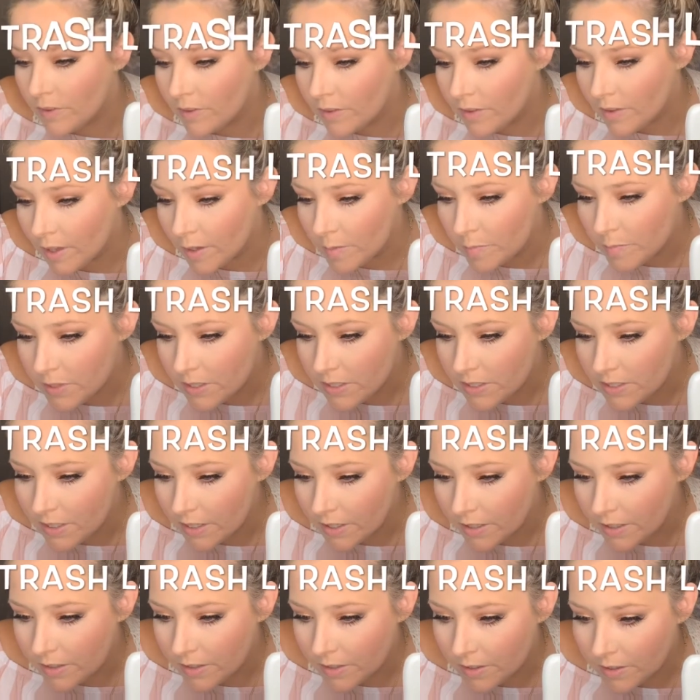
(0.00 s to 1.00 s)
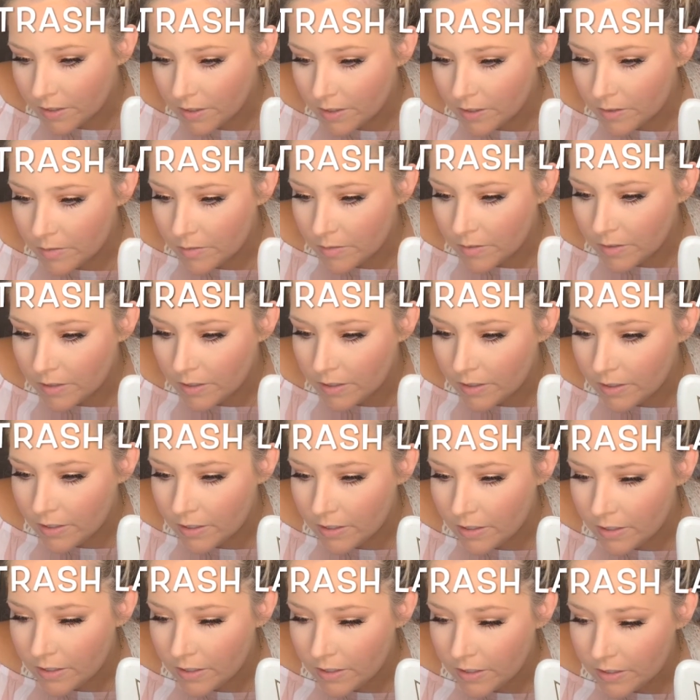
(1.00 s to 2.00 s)
That piece had glue on
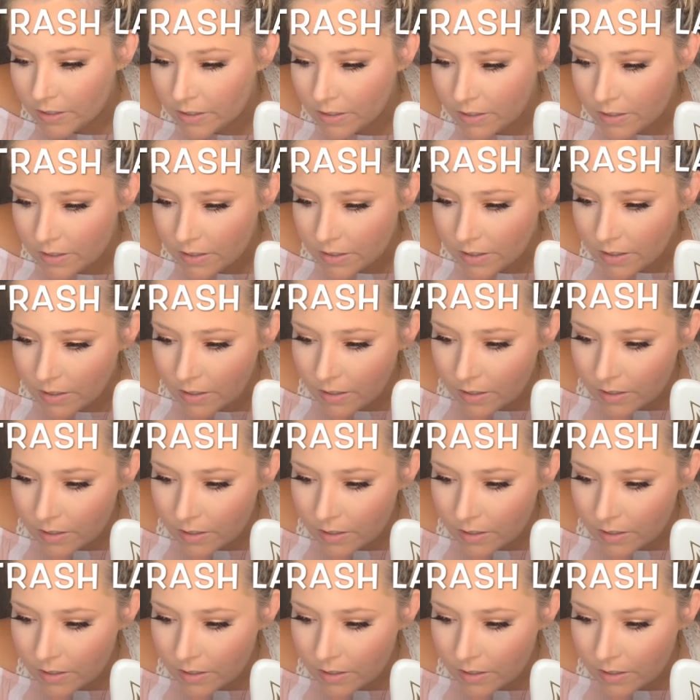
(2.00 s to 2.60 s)
it, so